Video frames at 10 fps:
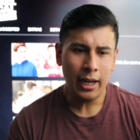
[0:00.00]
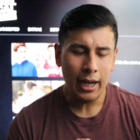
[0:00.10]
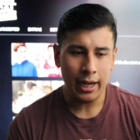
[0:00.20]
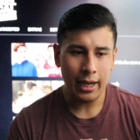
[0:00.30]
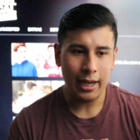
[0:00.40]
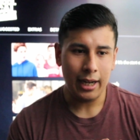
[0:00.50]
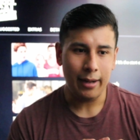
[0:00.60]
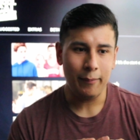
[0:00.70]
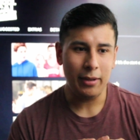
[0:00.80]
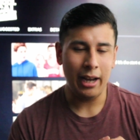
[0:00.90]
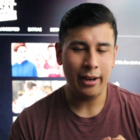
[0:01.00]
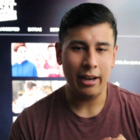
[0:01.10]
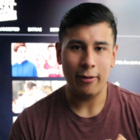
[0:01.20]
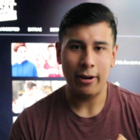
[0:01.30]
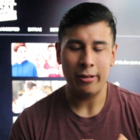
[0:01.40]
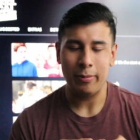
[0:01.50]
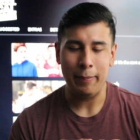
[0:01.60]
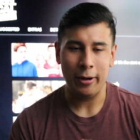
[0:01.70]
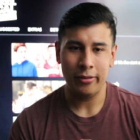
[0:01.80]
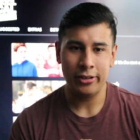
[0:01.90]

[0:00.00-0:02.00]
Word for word: Uh, me, I never asked my parents to